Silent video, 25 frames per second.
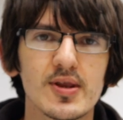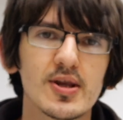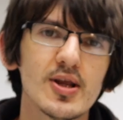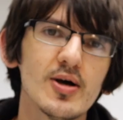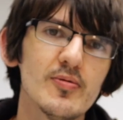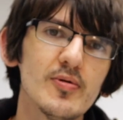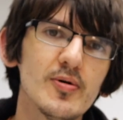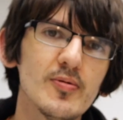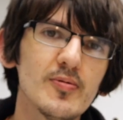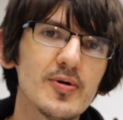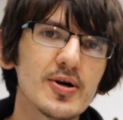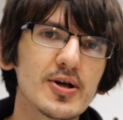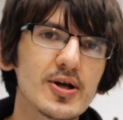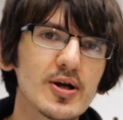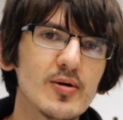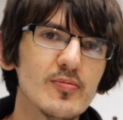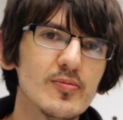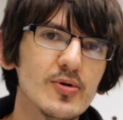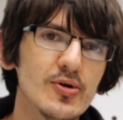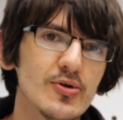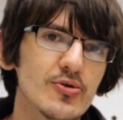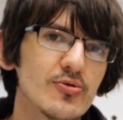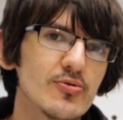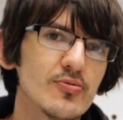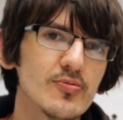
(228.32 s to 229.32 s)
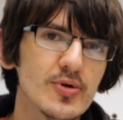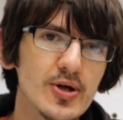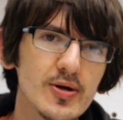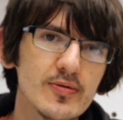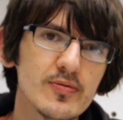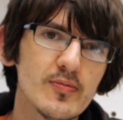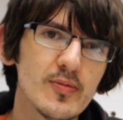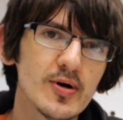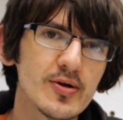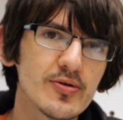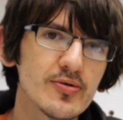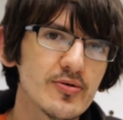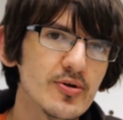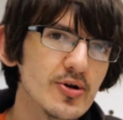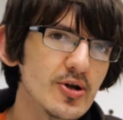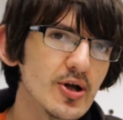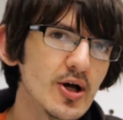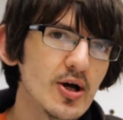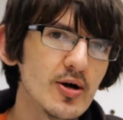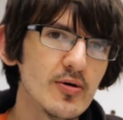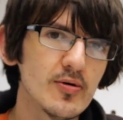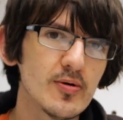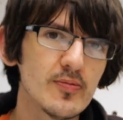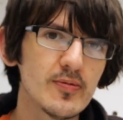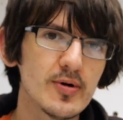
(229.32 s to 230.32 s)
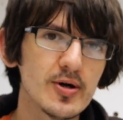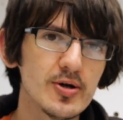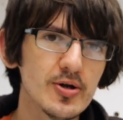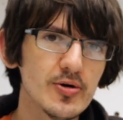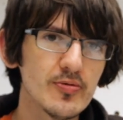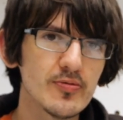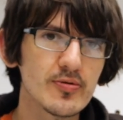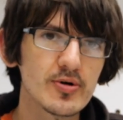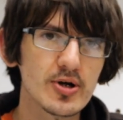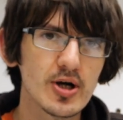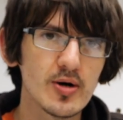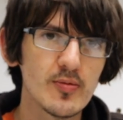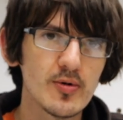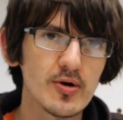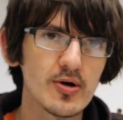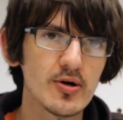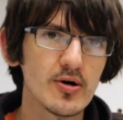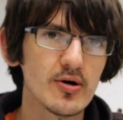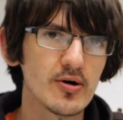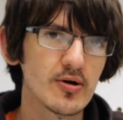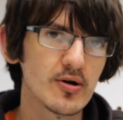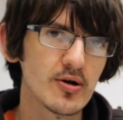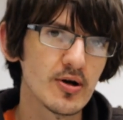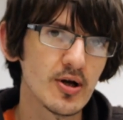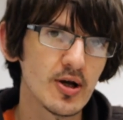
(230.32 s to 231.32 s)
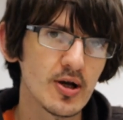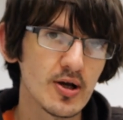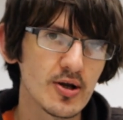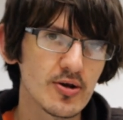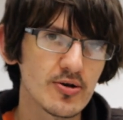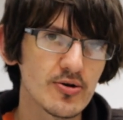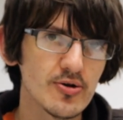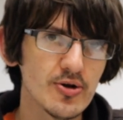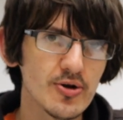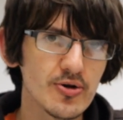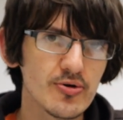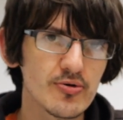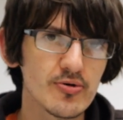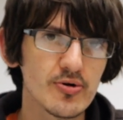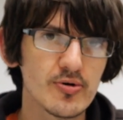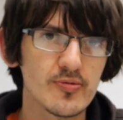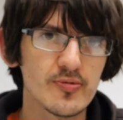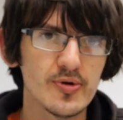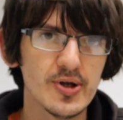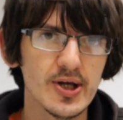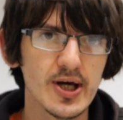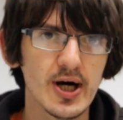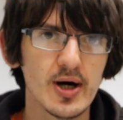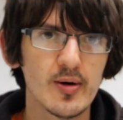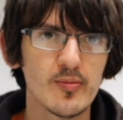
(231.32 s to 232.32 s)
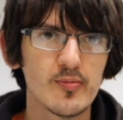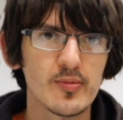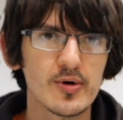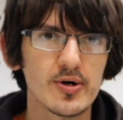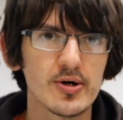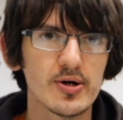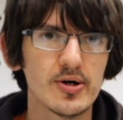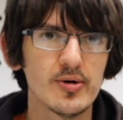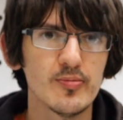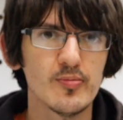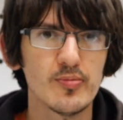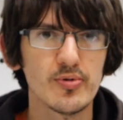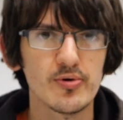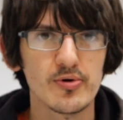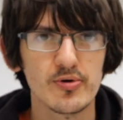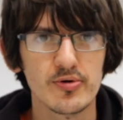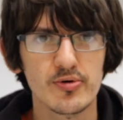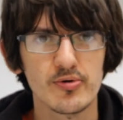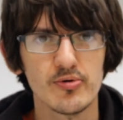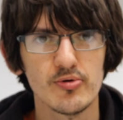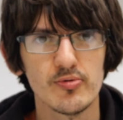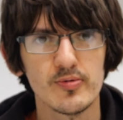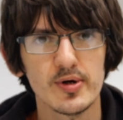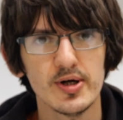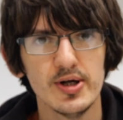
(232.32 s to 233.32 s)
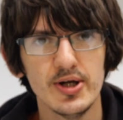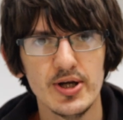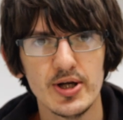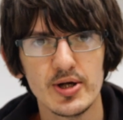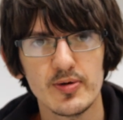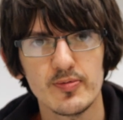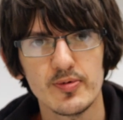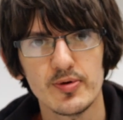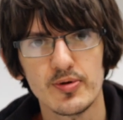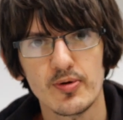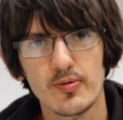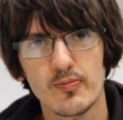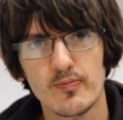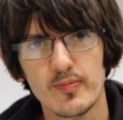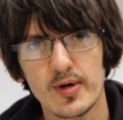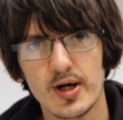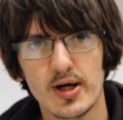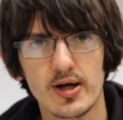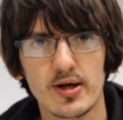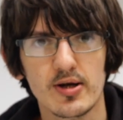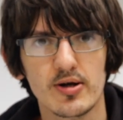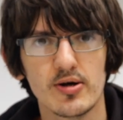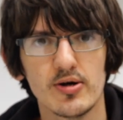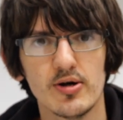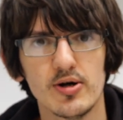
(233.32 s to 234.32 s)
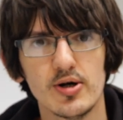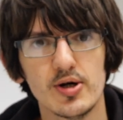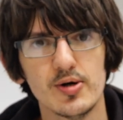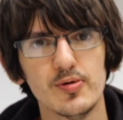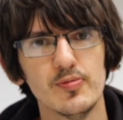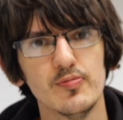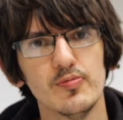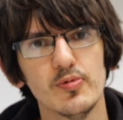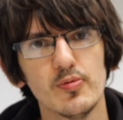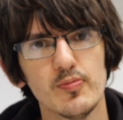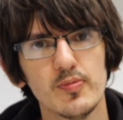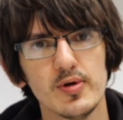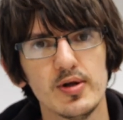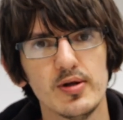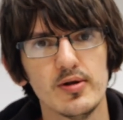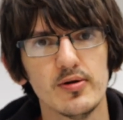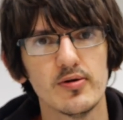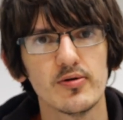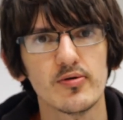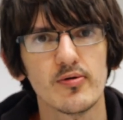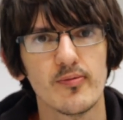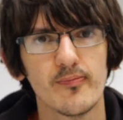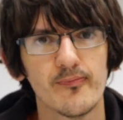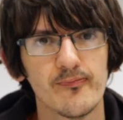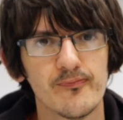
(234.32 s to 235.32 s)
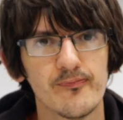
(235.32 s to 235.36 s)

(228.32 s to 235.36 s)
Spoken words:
And then when it comes to the summer months, waves will come along, destroy the sandbar and push all that sediment back up the beach.